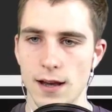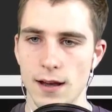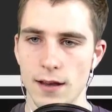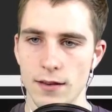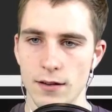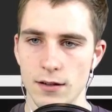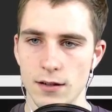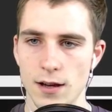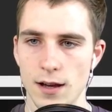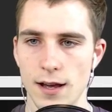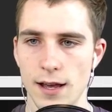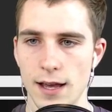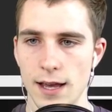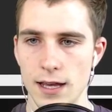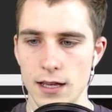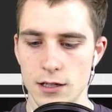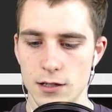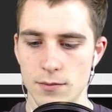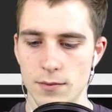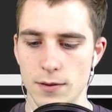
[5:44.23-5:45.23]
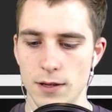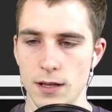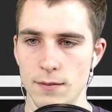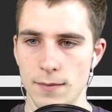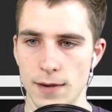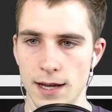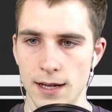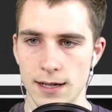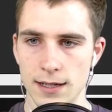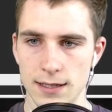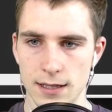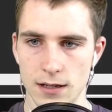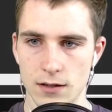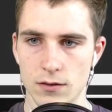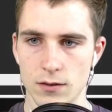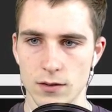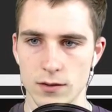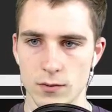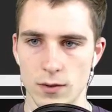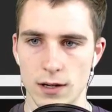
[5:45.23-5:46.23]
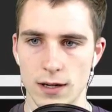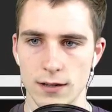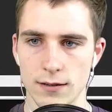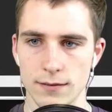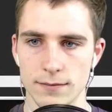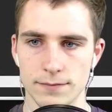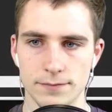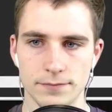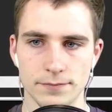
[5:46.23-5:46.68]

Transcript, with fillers: other.hp minus equals 1.